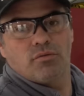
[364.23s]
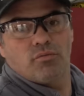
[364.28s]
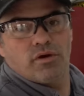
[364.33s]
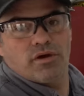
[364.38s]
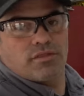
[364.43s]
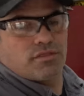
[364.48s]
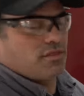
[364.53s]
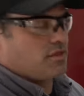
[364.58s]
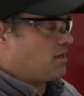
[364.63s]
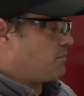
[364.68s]

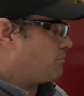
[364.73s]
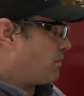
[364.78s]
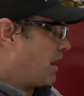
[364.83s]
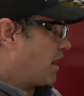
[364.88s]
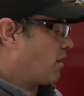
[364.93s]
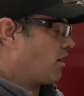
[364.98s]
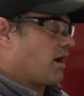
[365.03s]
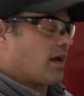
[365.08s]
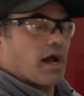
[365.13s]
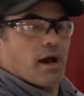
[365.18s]
with the
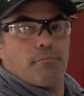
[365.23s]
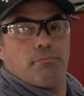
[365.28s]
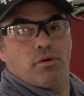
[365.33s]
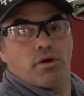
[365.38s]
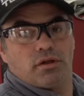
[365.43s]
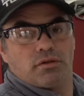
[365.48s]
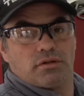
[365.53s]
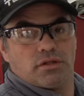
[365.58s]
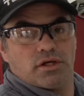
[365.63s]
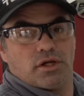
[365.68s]
bearing, I
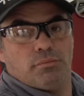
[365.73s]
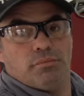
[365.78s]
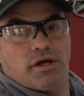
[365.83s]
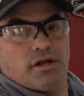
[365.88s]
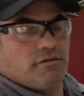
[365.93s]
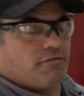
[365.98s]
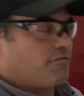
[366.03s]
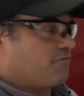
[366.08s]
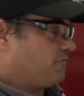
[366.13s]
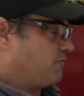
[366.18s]
put a little
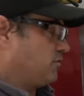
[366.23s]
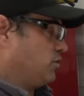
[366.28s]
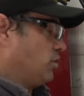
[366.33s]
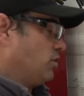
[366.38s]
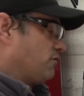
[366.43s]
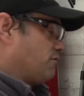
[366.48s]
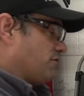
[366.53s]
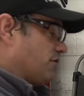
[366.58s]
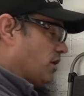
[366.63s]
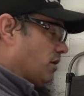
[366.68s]
bit of
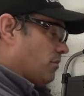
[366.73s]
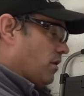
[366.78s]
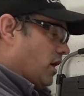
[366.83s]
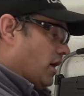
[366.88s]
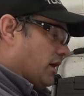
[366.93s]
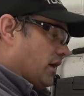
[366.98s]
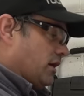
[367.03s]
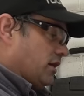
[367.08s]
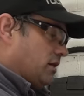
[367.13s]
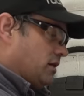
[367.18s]
fluid film
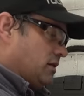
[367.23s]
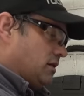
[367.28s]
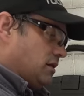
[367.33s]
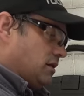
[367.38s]
on it